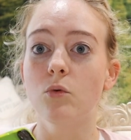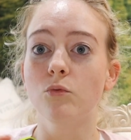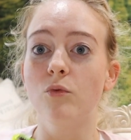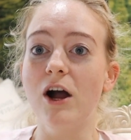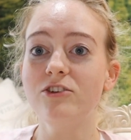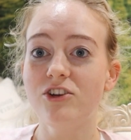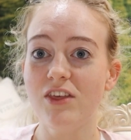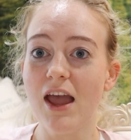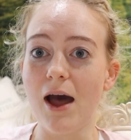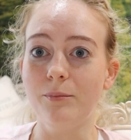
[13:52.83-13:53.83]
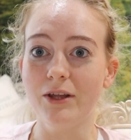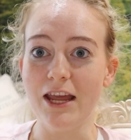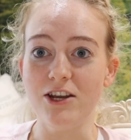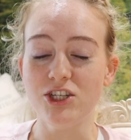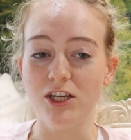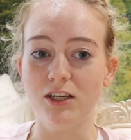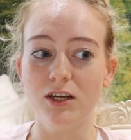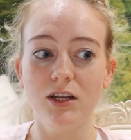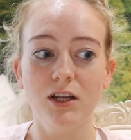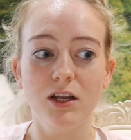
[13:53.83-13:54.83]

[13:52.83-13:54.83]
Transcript: rushed the application